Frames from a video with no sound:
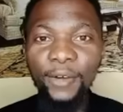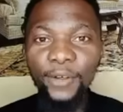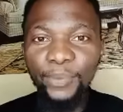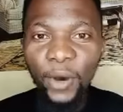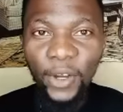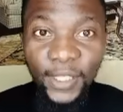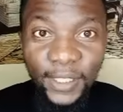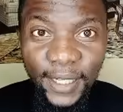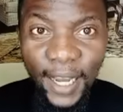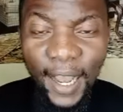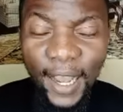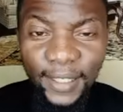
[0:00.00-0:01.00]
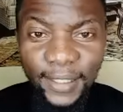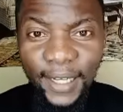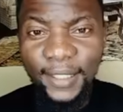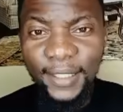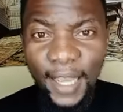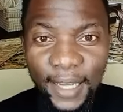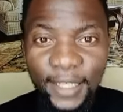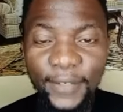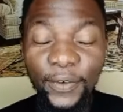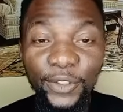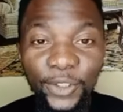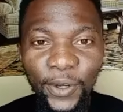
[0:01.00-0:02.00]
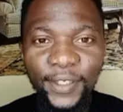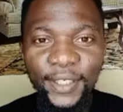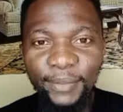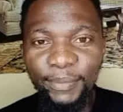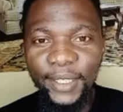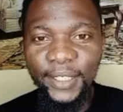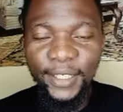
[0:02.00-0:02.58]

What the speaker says: All right, guys. So this was what DOYIN OKUPE said.